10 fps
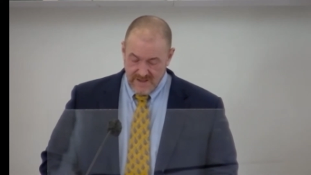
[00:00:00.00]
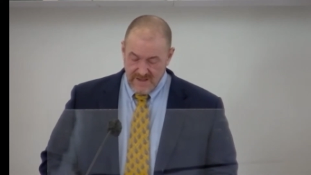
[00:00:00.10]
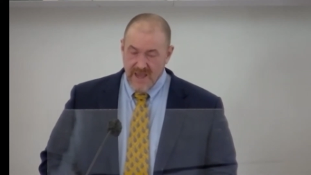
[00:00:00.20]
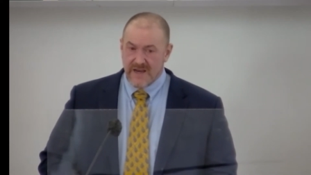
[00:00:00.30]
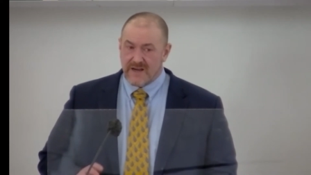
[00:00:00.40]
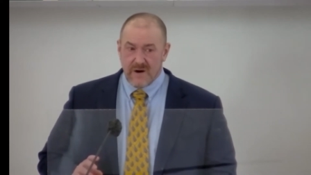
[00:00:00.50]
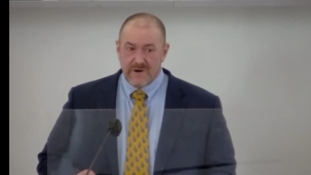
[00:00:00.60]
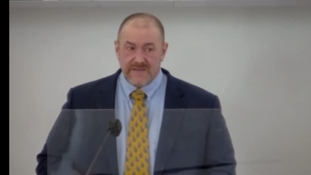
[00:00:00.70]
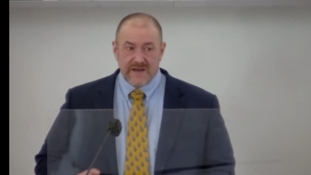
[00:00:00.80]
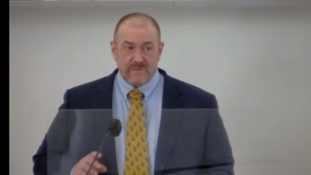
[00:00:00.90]
And
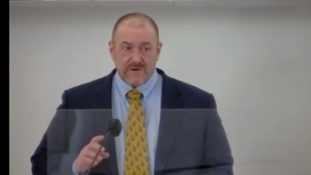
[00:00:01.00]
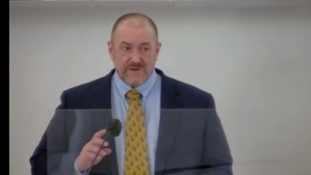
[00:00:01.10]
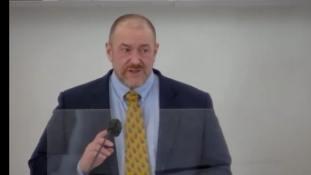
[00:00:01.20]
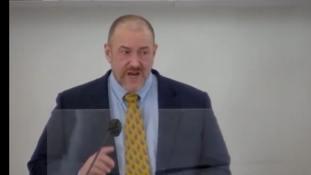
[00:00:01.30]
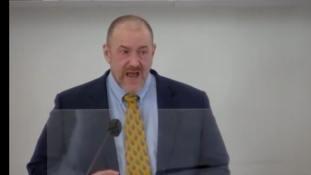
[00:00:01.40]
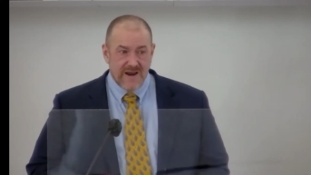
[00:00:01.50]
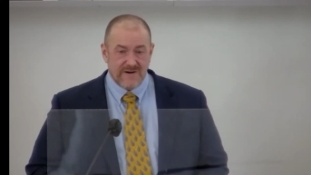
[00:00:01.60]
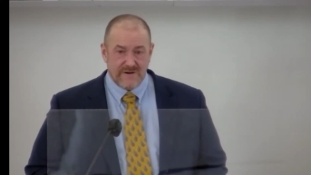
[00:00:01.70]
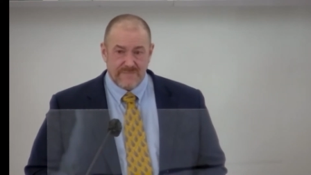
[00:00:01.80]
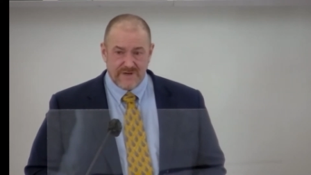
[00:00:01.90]
going there will shatter
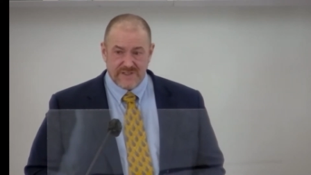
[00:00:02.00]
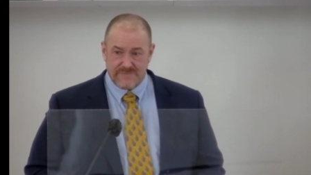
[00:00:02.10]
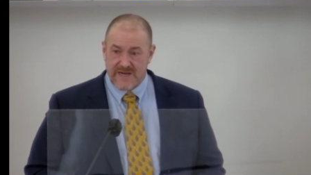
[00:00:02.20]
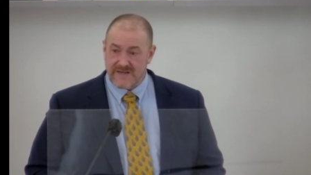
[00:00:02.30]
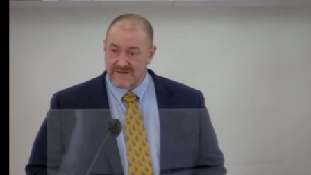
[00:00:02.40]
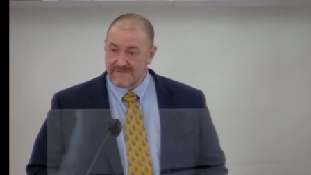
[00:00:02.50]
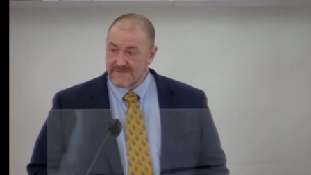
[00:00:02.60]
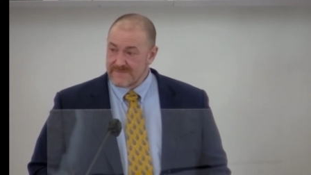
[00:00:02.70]
your perspective.